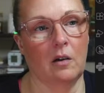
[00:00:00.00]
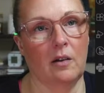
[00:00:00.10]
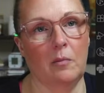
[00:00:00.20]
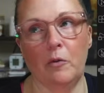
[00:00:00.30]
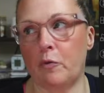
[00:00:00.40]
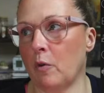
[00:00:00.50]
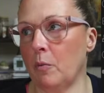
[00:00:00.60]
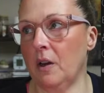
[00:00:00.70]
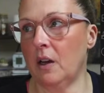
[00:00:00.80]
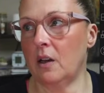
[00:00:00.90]
And then before
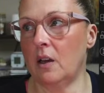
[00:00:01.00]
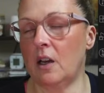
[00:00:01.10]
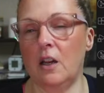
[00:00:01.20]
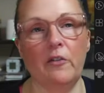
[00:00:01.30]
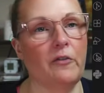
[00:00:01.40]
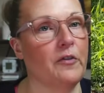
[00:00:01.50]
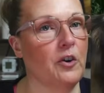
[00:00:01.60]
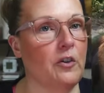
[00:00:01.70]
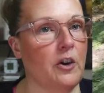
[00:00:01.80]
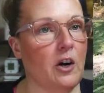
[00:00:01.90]
we get any
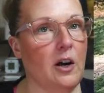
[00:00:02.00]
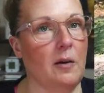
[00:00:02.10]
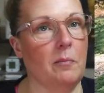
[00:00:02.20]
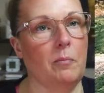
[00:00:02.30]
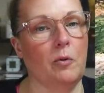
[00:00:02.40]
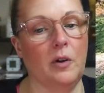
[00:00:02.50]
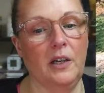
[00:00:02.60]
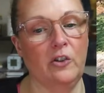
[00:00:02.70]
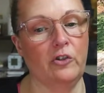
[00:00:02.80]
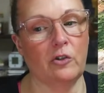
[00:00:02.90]
further, I'm
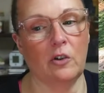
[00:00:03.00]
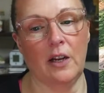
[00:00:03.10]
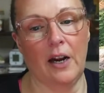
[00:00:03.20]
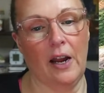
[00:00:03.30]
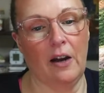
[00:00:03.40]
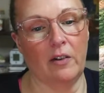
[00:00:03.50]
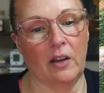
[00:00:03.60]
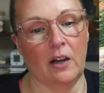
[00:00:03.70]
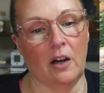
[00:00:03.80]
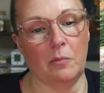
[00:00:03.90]
pretty sure that I have a
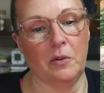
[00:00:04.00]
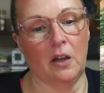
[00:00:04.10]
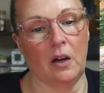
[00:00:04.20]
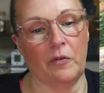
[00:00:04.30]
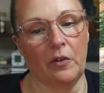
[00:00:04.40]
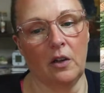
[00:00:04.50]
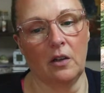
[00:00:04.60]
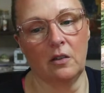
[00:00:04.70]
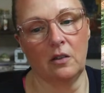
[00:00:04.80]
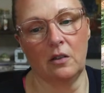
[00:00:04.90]
GitHub set up for
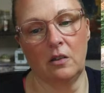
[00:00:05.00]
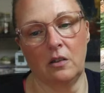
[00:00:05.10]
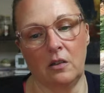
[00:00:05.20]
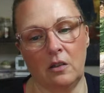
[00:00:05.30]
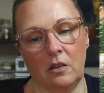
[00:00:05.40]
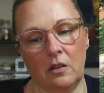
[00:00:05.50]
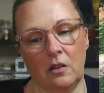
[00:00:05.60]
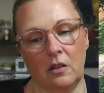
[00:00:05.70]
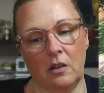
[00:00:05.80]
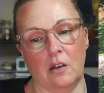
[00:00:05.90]

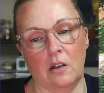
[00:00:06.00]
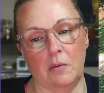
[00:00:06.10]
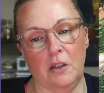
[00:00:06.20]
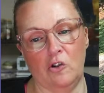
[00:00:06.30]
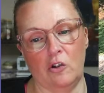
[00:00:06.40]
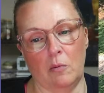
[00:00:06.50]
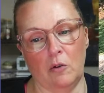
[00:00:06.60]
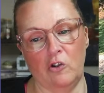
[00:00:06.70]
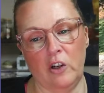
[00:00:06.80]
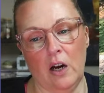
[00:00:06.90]
this. Let me
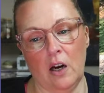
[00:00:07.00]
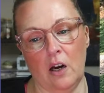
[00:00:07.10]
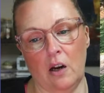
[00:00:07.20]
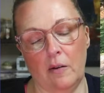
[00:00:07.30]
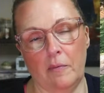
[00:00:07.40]
double check.